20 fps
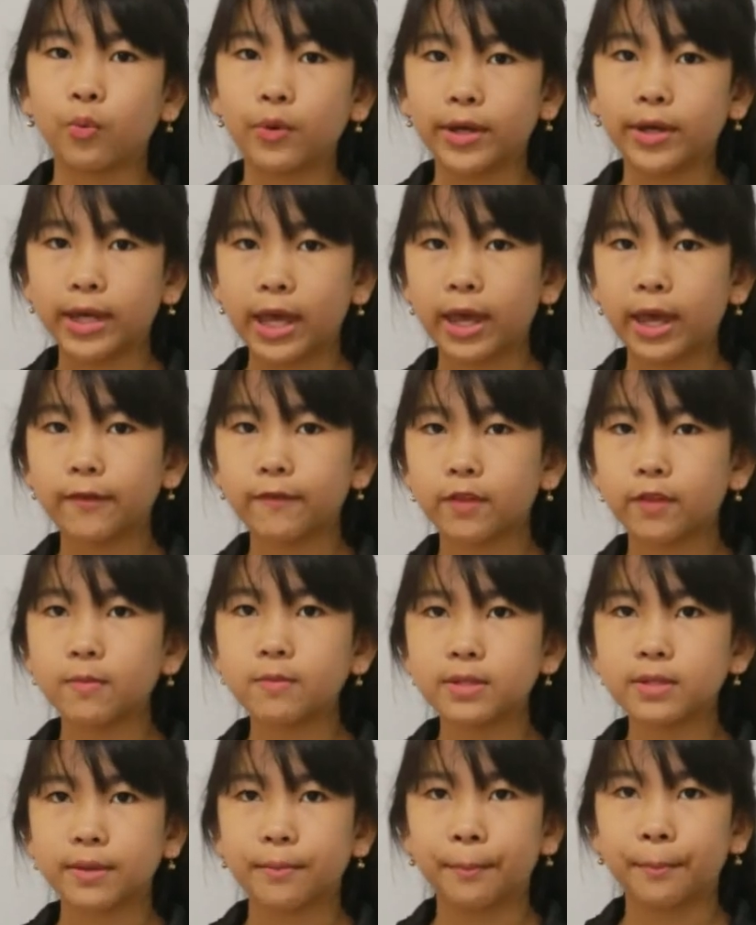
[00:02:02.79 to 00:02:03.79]
We gave
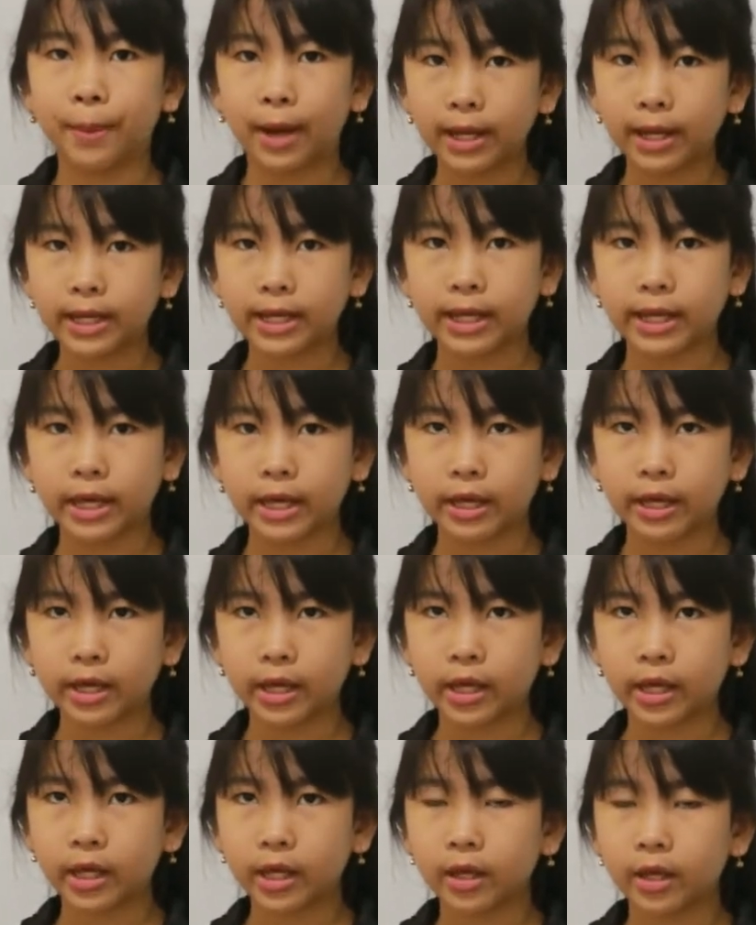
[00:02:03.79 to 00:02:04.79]
them some money.
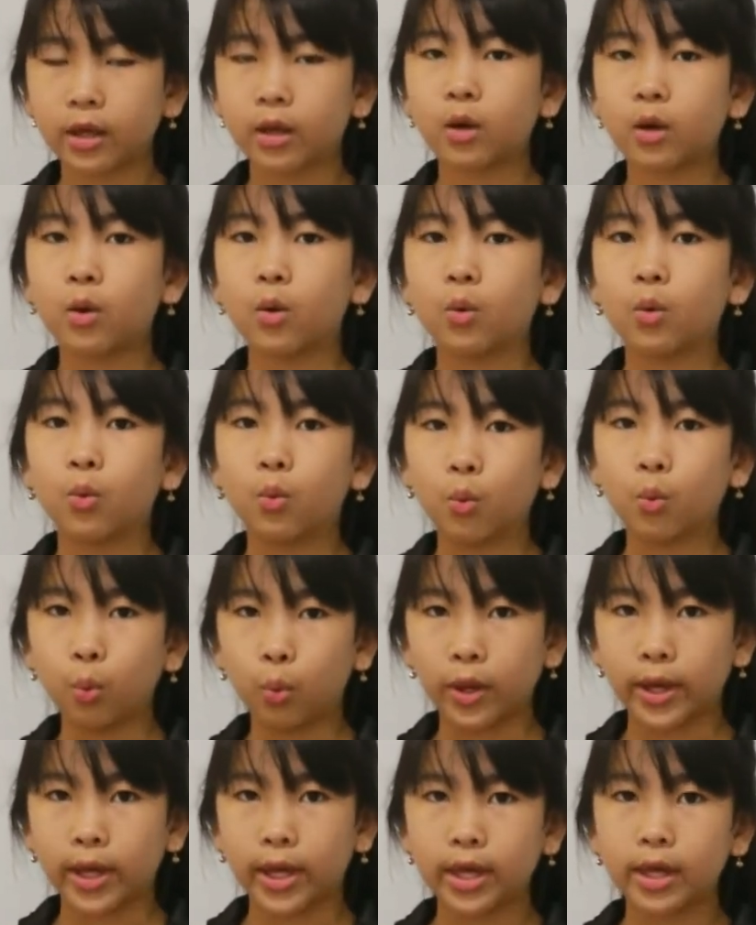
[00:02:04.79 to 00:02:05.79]

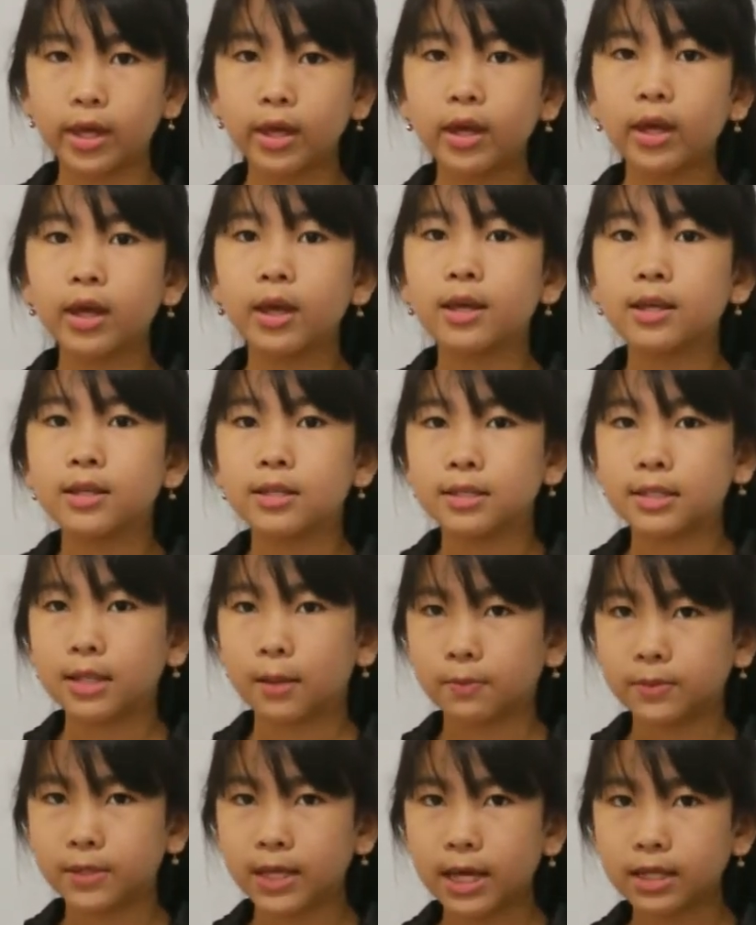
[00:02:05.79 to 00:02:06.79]
We,
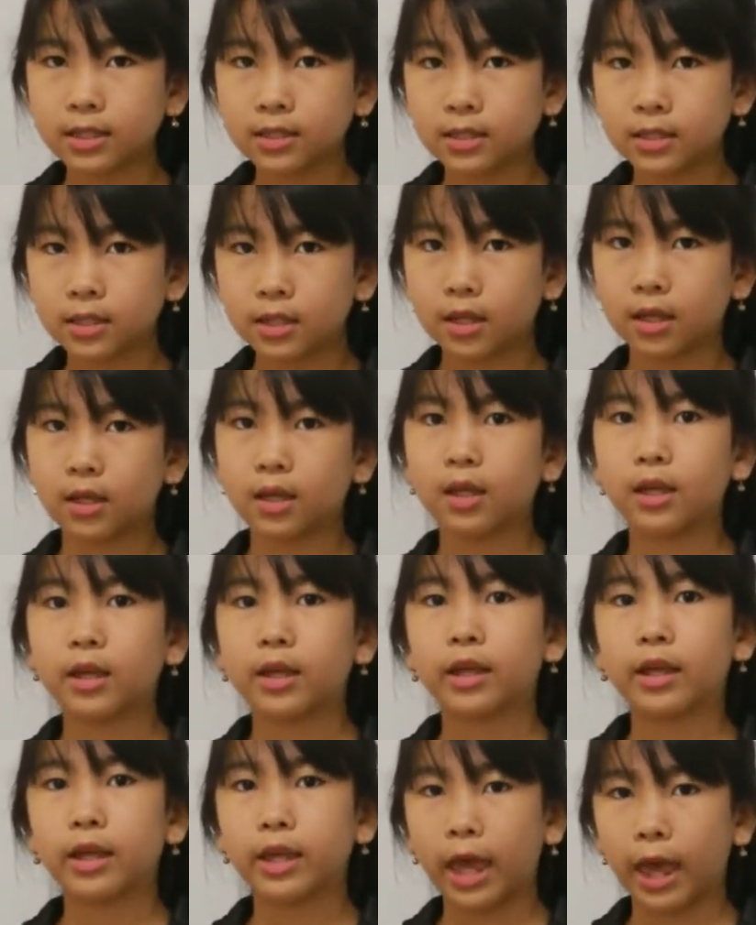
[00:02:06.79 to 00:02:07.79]
subject,
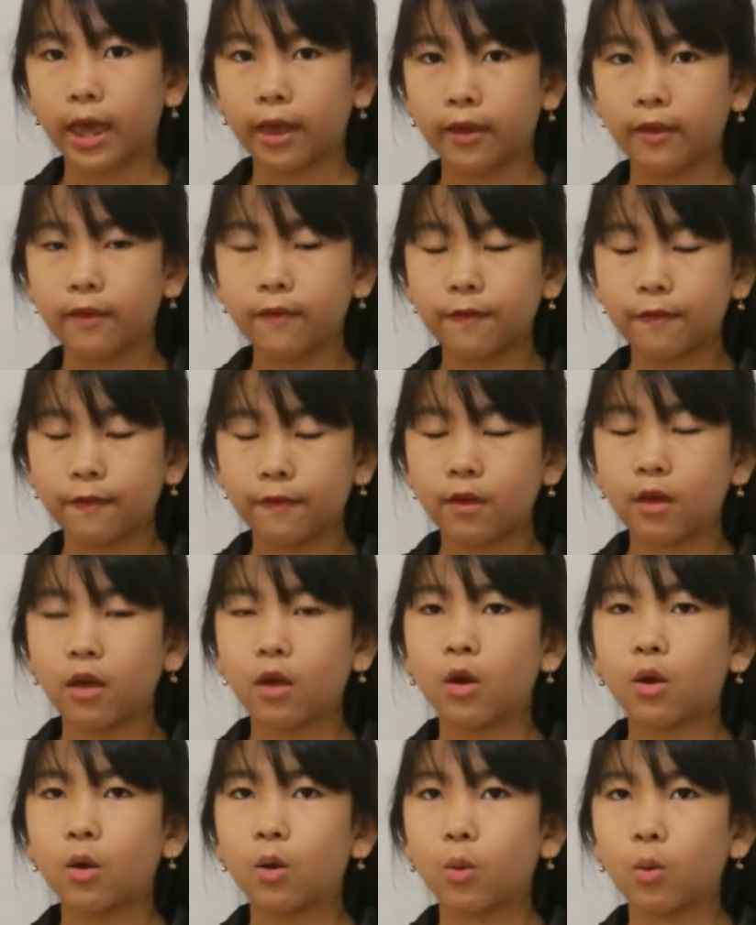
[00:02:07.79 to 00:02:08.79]
gave,
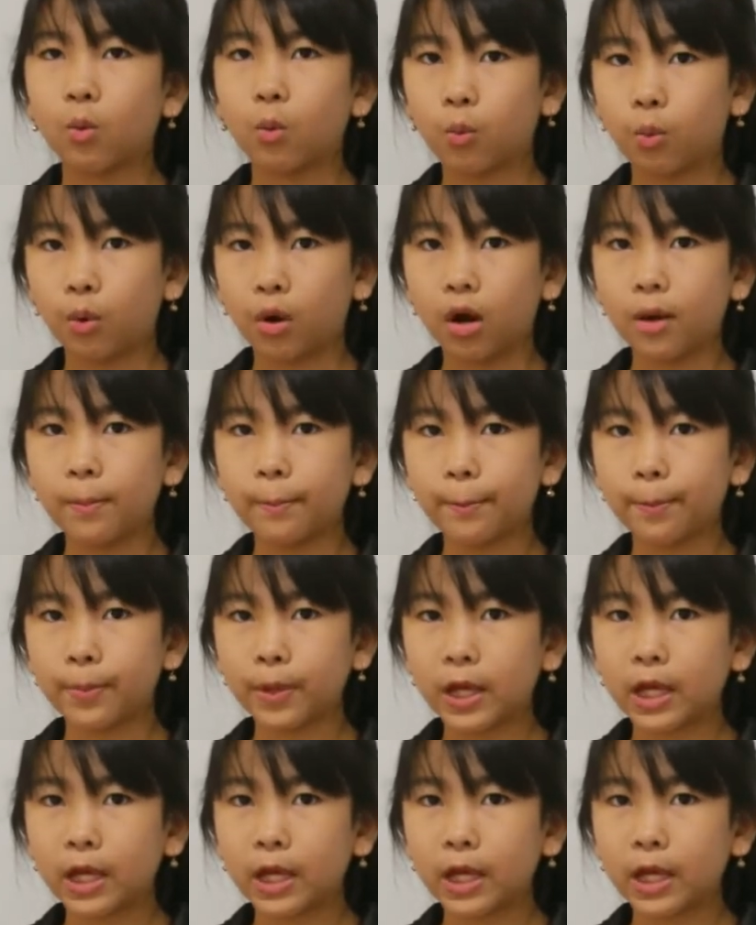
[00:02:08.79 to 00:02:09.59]
verb,